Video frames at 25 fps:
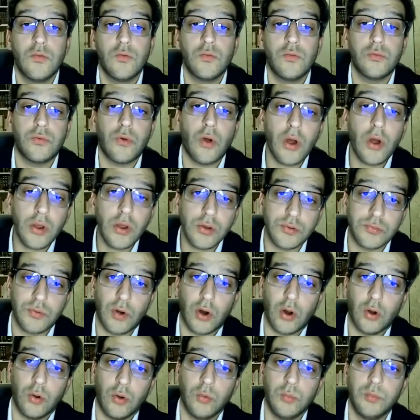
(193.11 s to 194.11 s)
Royal
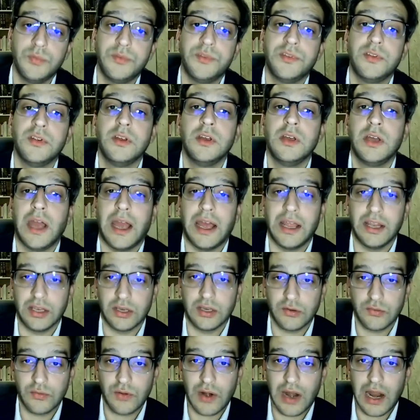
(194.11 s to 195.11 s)
robes
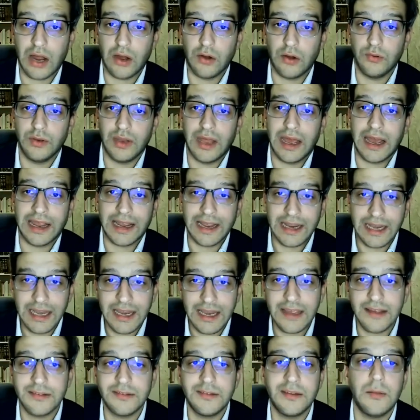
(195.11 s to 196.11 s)
and crown are
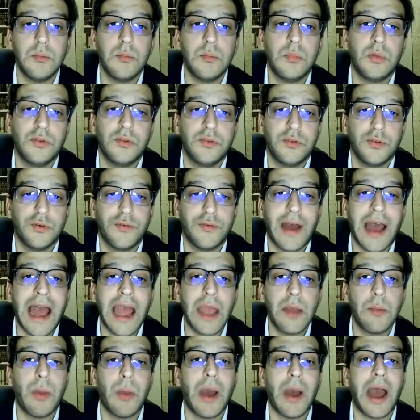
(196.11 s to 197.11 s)
clear symbols of
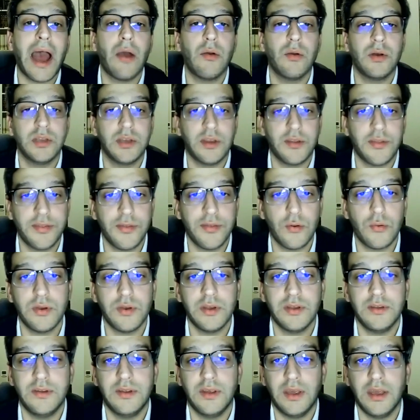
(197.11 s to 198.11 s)
high power and
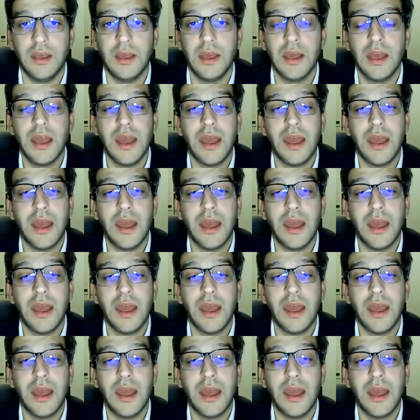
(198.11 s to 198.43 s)
authority.